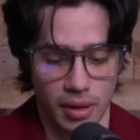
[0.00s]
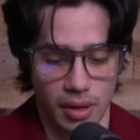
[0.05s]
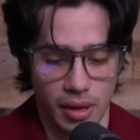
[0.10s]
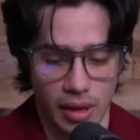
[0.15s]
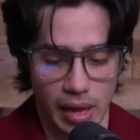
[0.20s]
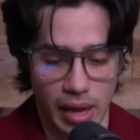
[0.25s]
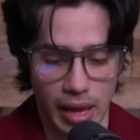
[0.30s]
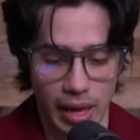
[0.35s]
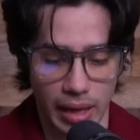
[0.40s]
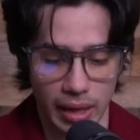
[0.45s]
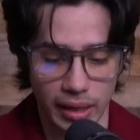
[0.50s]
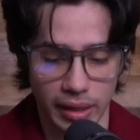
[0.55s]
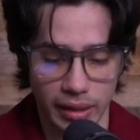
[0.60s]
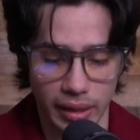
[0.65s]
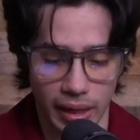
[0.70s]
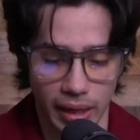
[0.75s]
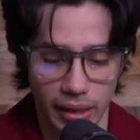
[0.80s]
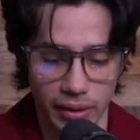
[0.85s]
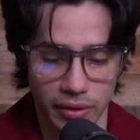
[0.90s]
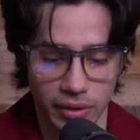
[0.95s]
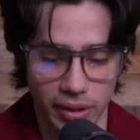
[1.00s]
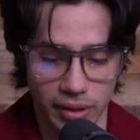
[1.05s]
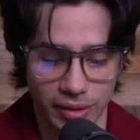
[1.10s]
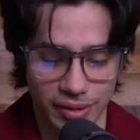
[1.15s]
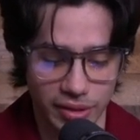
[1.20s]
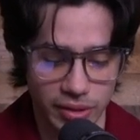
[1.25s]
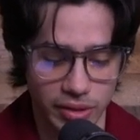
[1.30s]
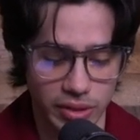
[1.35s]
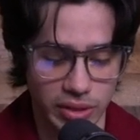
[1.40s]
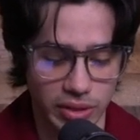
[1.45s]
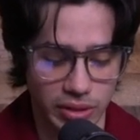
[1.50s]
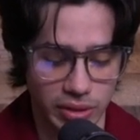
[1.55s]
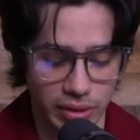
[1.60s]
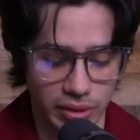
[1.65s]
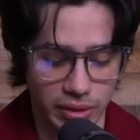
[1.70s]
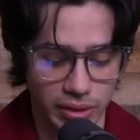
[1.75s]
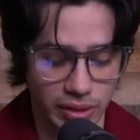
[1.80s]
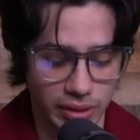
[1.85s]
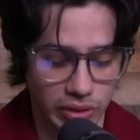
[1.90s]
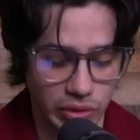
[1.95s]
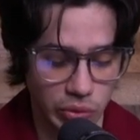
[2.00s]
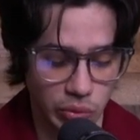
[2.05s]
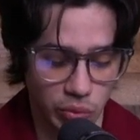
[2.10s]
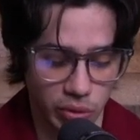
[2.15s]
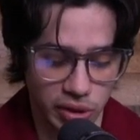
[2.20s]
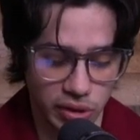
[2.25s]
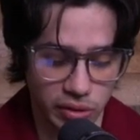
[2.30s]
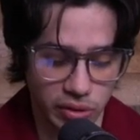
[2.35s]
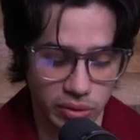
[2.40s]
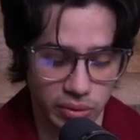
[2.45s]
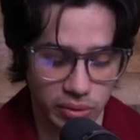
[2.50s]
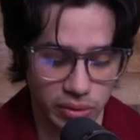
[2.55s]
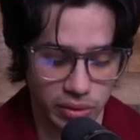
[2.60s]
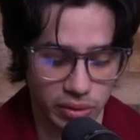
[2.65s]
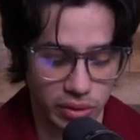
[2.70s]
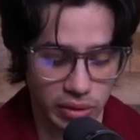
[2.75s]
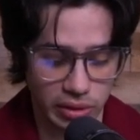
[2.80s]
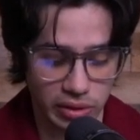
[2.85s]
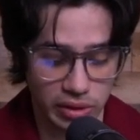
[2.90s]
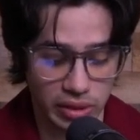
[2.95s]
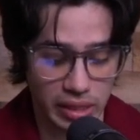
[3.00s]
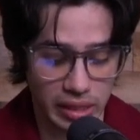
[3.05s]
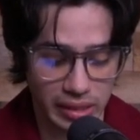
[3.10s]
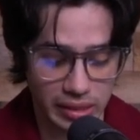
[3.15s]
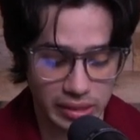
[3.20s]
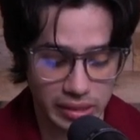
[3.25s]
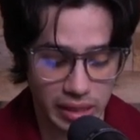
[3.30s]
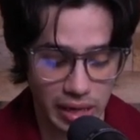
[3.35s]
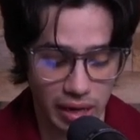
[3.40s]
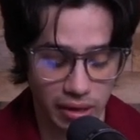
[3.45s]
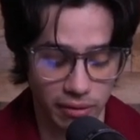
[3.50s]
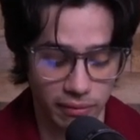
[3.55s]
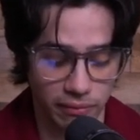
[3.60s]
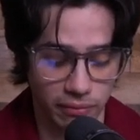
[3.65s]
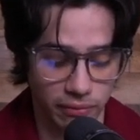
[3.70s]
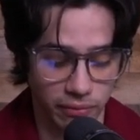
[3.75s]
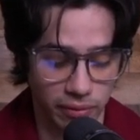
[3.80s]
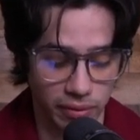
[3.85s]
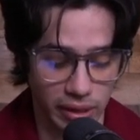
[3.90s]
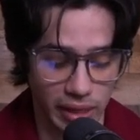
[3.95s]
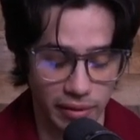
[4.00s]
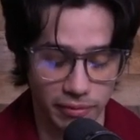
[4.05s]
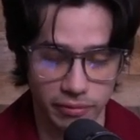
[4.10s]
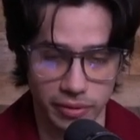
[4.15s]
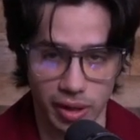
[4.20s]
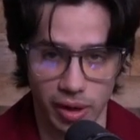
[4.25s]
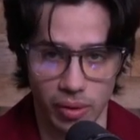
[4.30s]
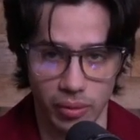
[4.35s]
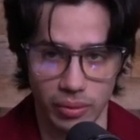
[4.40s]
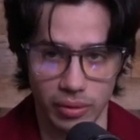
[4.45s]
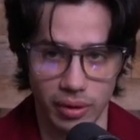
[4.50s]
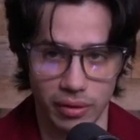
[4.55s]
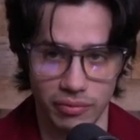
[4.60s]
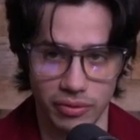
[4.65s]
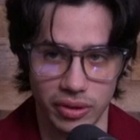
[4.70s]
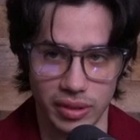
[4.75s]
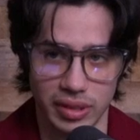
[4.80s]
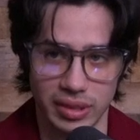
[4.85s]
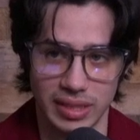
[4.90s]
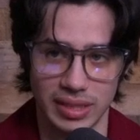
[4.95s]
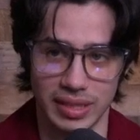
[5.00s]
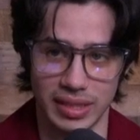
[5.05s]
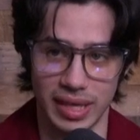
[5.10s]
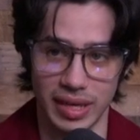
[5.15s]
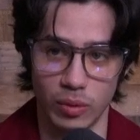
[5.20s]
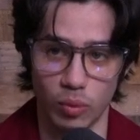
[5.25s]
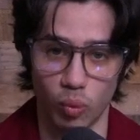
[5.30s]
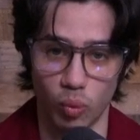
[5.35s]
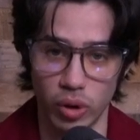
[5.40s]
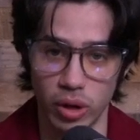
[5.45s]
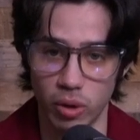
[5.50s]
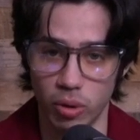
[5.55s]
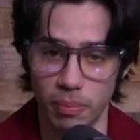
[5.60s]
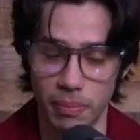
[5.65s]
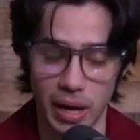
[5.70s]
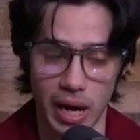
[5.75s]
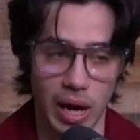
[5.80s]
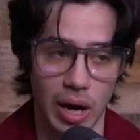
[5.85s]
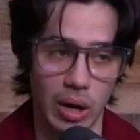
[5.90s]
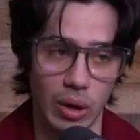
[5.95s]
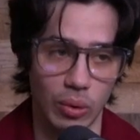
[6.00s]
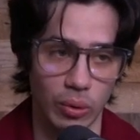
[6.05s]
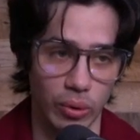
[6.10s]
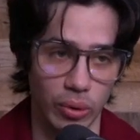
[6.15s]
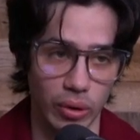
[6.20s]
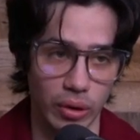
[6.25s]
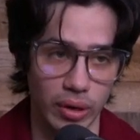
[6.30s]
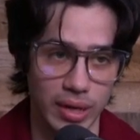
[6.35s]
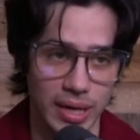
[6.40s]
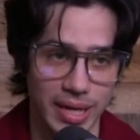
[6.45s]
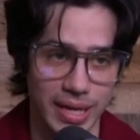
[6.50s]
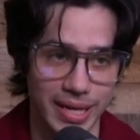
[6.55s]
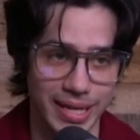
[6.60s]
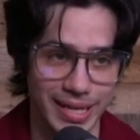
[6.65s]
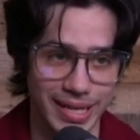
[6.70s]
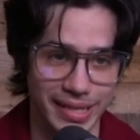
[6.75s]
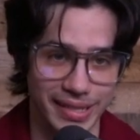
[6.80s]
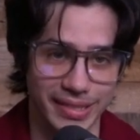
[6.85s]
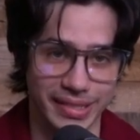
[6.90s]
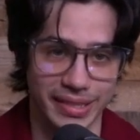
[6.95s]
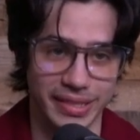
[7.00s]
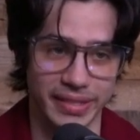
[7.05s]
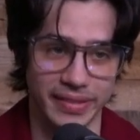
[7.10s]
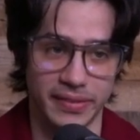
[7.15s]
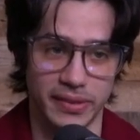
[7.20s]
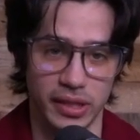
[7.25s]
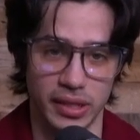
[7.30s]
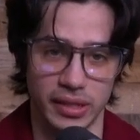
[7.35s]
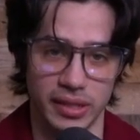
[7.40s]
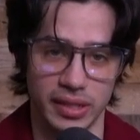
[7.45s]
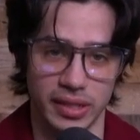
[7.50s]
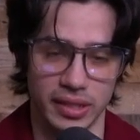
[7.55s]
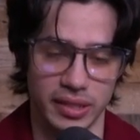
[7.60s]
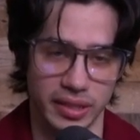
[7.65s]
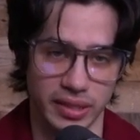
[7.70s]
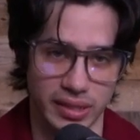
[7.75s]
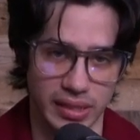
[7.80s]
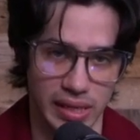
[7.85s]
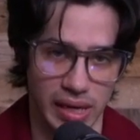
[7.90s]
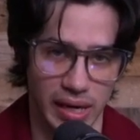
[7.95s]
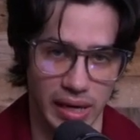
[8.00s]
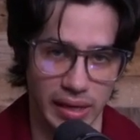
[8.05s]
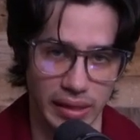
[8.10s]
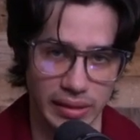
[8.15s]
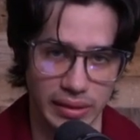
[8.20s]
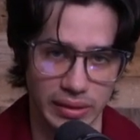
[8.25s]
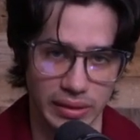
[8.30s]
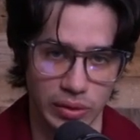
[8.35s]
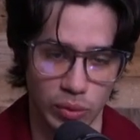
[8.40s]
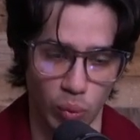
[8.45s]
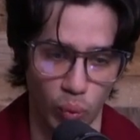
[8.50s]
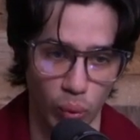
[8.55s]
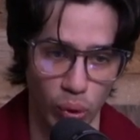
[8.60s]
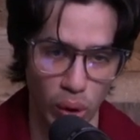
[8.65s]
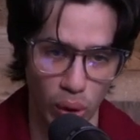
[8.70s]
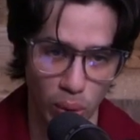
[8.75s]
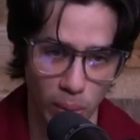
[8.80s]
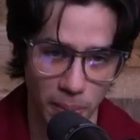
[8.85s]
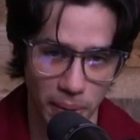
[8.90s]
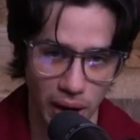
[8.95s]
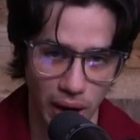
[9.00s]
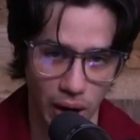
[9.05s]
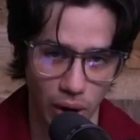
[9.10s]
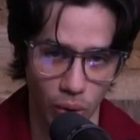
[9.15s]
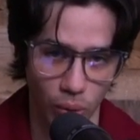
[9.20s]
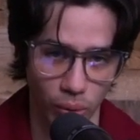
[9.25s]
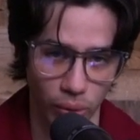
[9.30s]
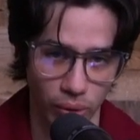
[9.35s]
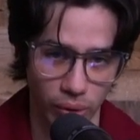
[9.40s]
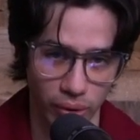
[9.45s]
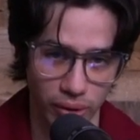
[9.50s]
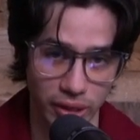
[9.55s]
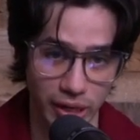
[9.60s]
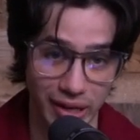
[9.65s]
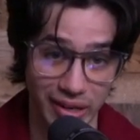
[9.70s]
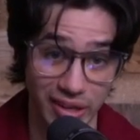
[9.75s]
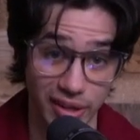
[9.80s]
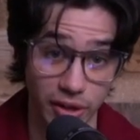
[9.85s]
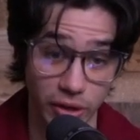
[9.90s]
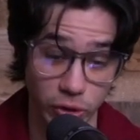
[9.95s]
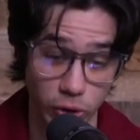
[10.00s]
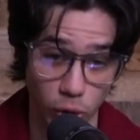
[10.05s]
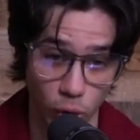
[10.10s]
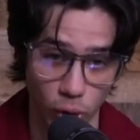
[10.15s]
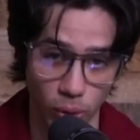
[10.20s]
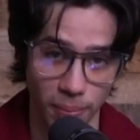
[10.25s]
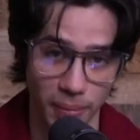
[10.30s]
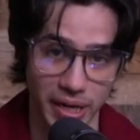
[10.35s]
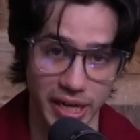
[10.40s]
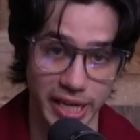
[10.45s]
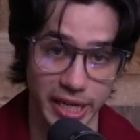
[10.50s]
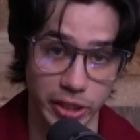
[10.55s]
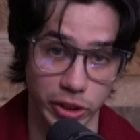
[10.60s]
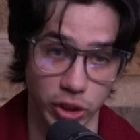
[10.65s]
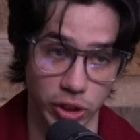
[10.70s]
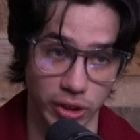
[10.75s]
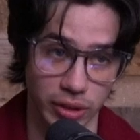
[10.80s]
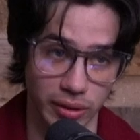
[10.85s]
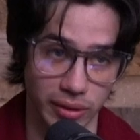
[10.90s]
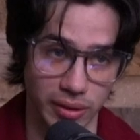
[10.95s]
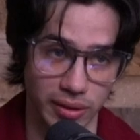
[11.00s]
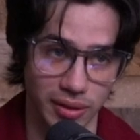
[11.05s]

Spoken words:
And I think this is one of the things kind of left out of this, that willpower is the thing that decides. Willpower and determination,